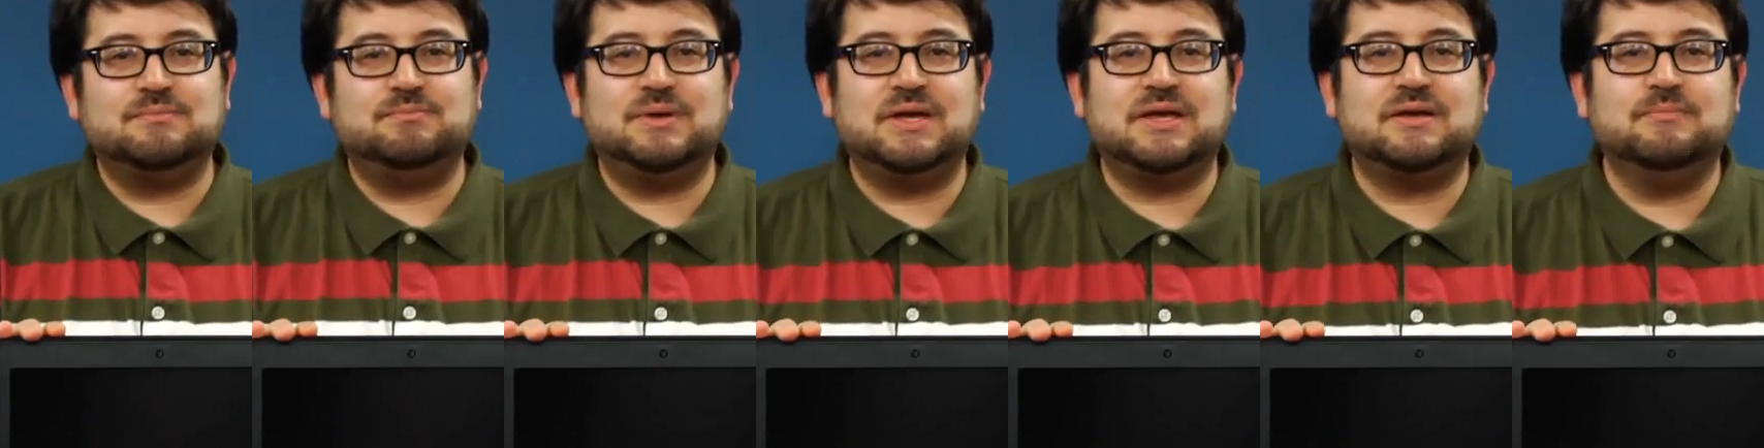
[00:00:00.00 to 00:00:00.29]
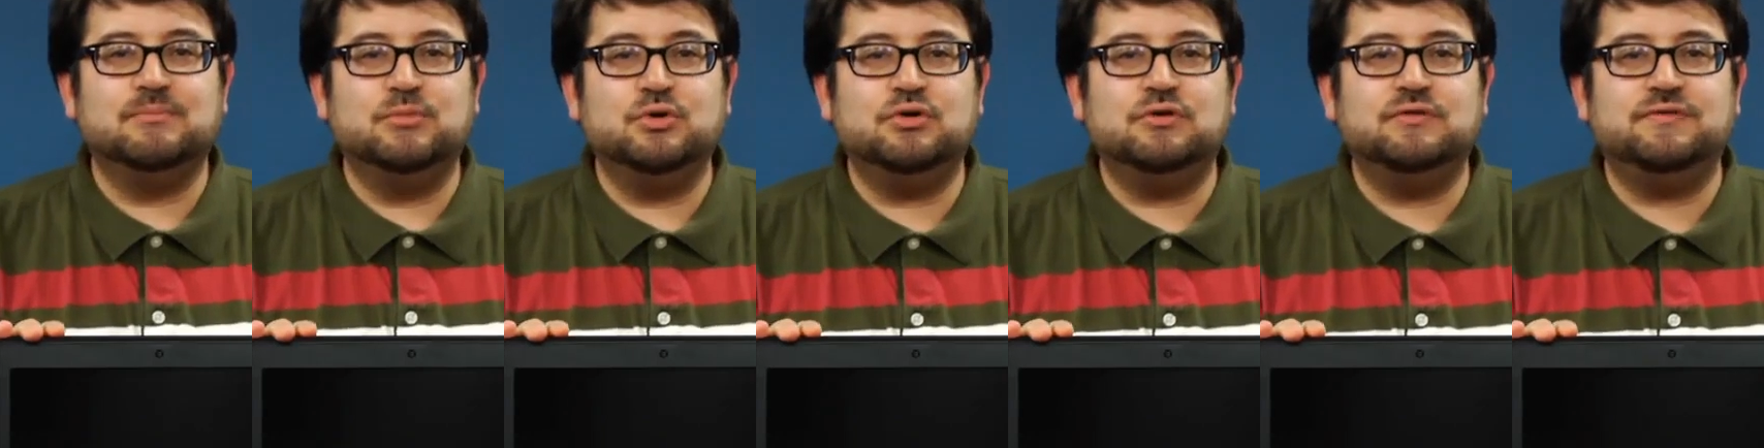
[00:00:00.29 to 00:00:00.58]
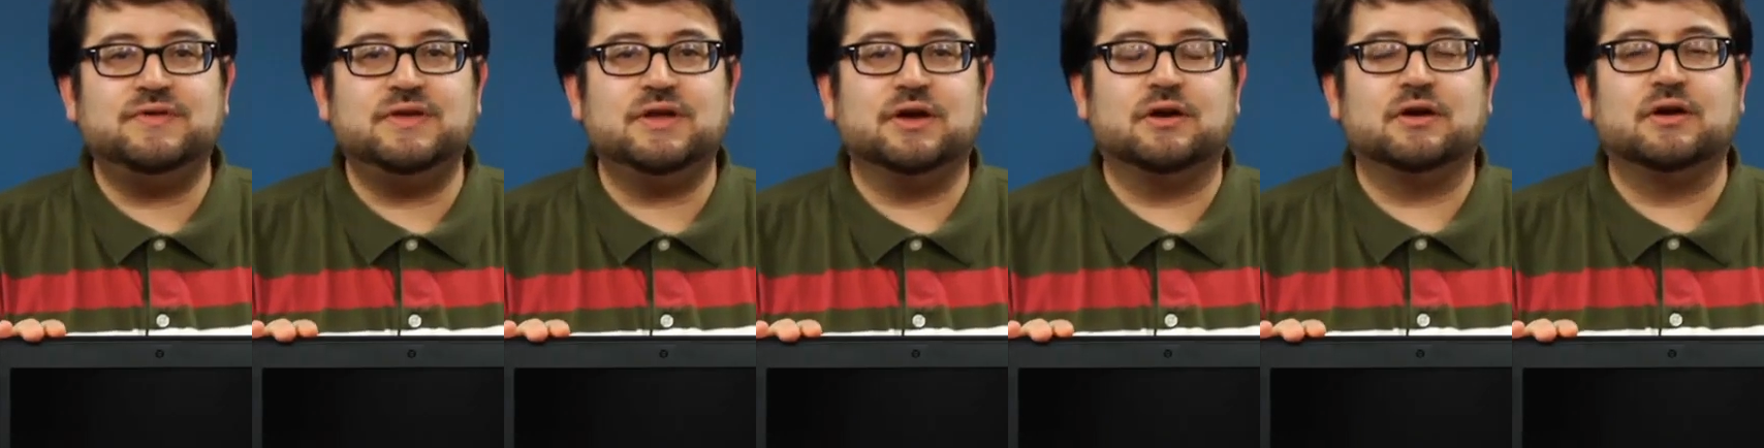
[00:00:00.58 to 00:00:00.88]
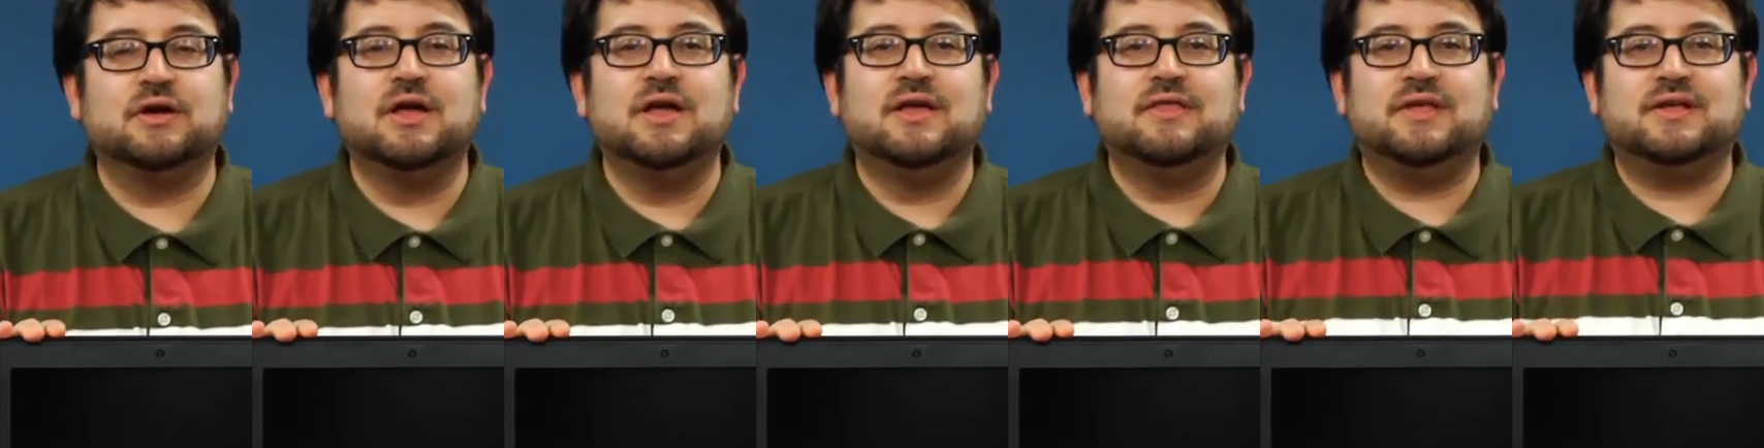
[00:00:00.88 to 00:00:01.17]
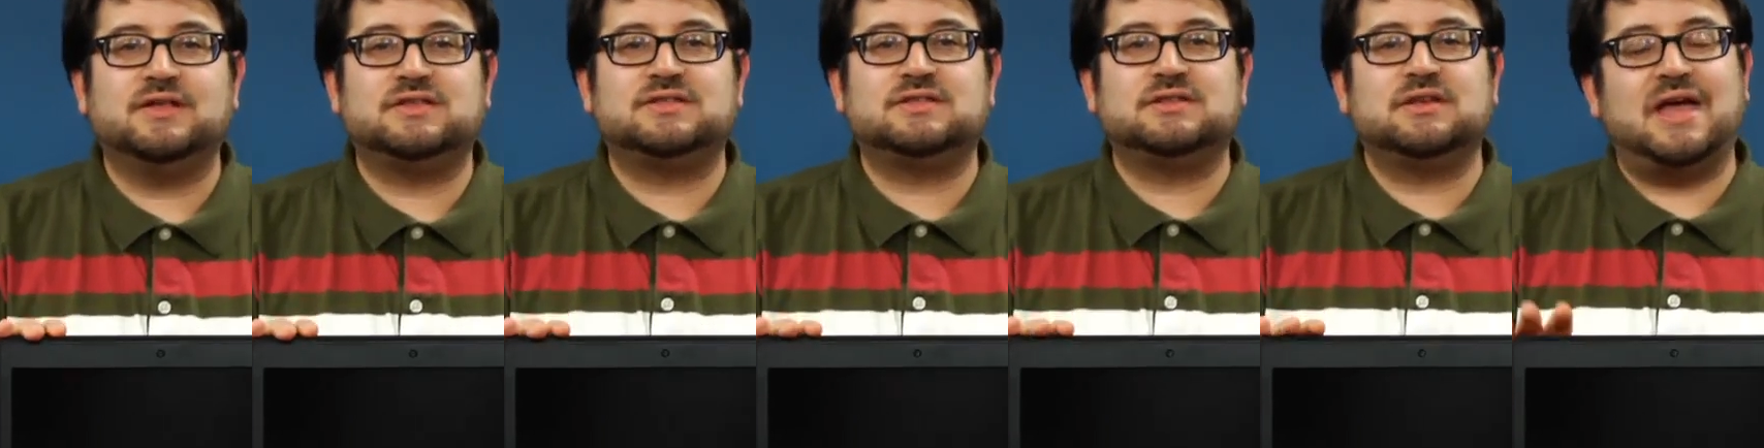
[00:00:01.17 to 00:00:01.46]
big move here
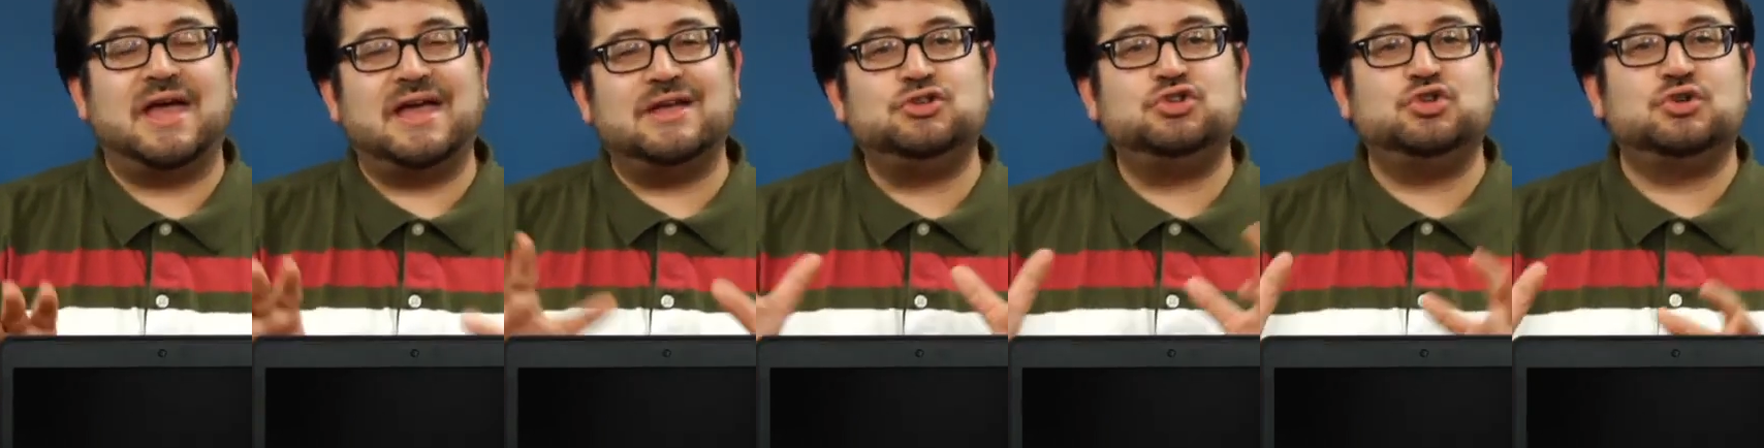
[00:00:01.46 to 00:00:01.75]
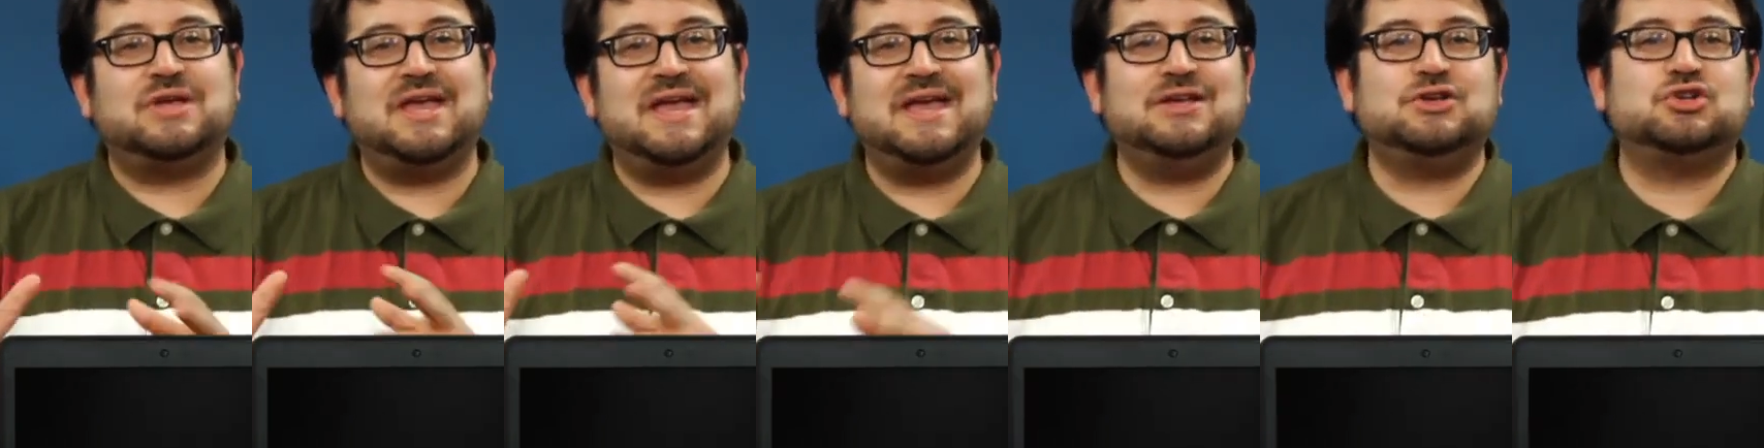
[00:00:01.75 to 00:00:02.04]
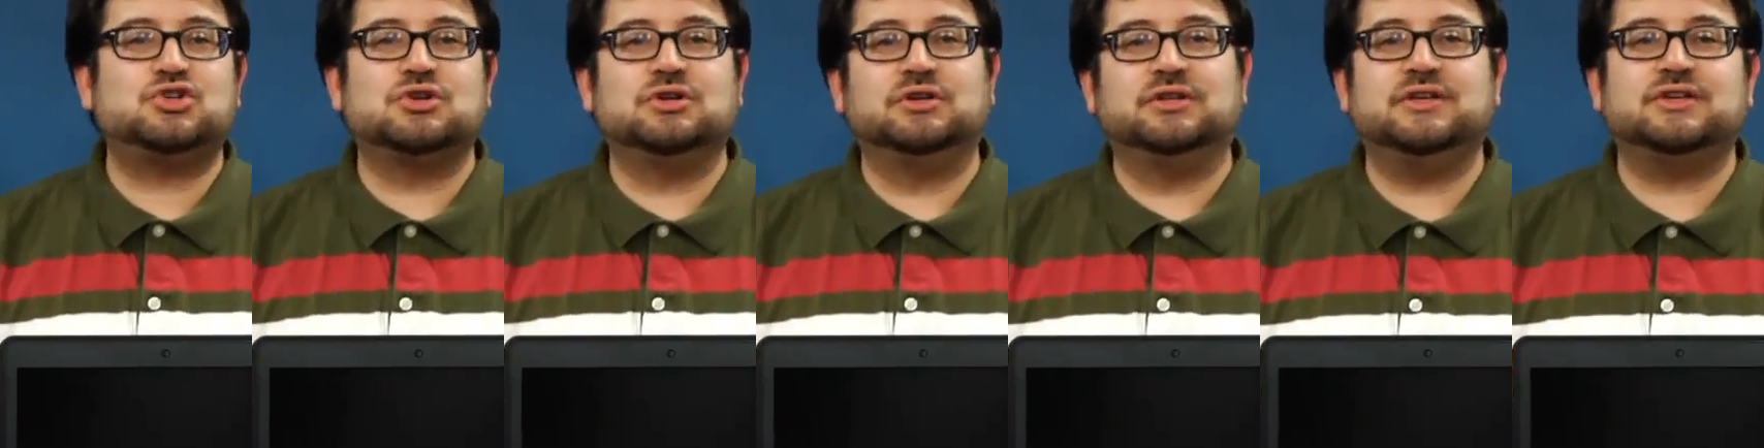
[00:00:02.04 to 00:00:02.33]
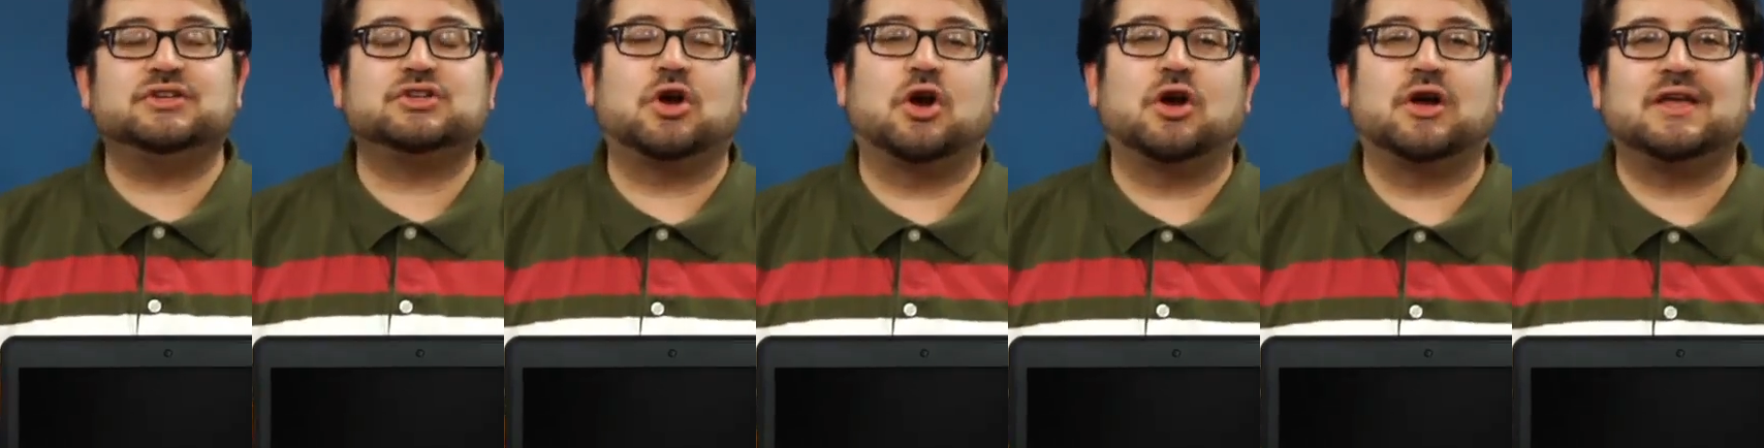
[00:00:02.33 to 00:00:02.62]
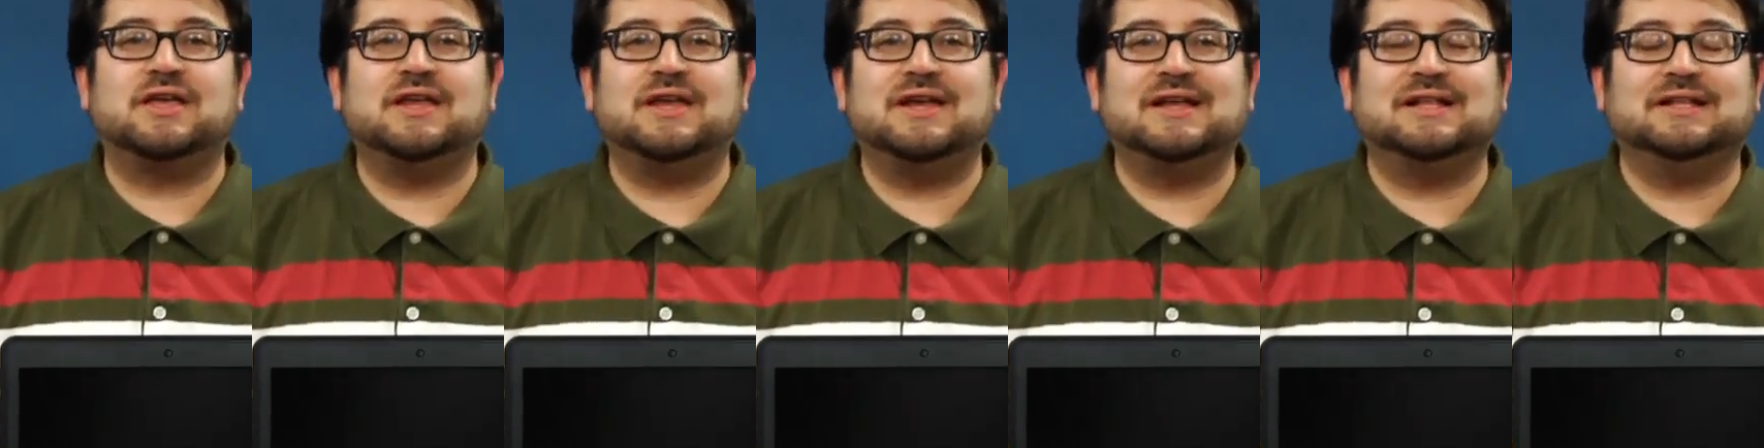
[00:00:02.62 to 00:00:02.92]
that's educationally
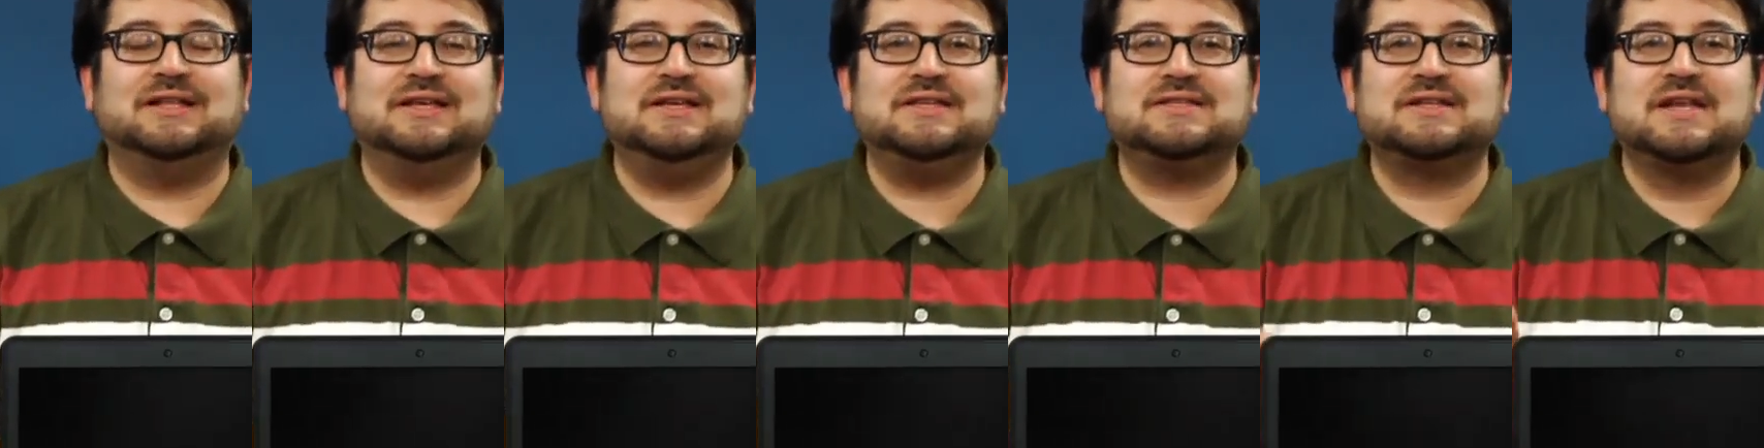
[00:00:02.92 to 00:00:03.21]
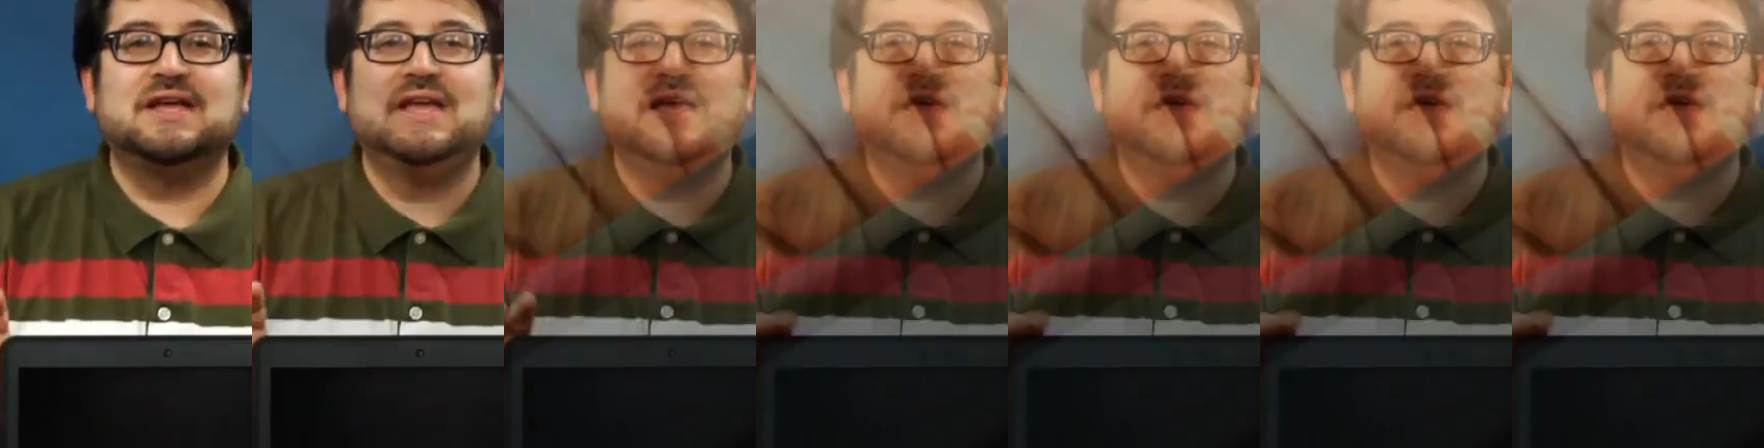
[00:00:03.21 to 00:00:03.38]
targeted, at least.